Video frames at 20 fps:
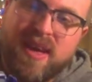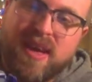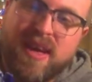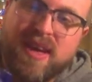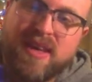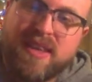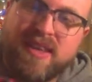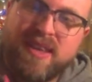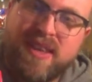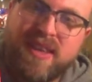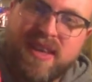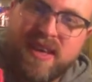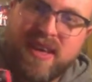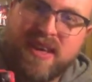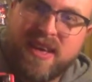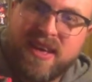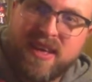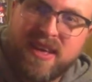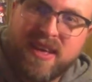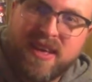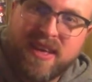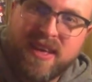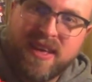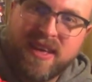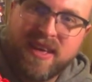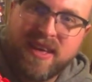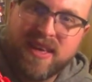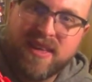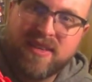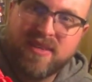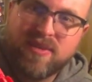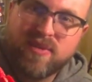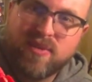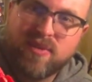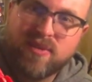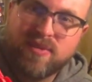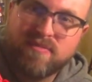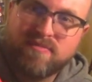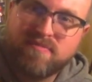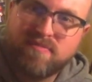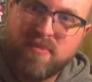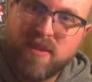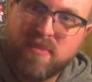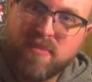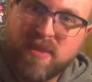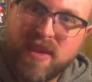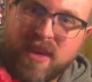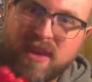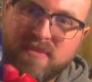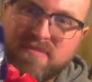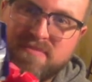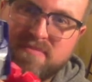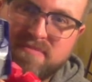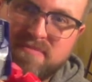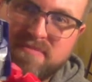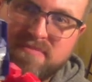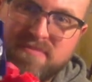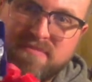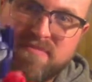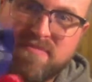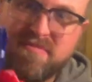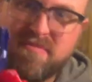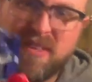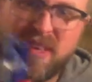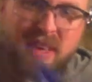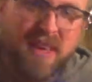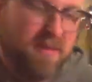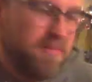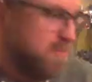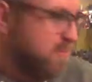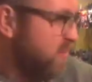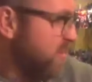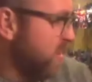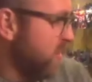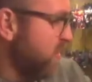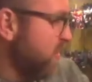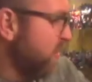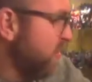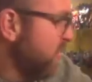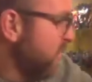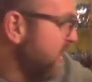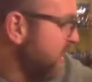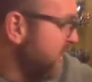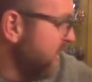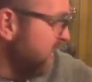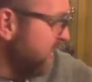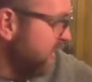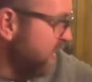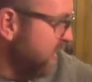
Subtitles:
and sword pops out. Yeah, pretty cool thing.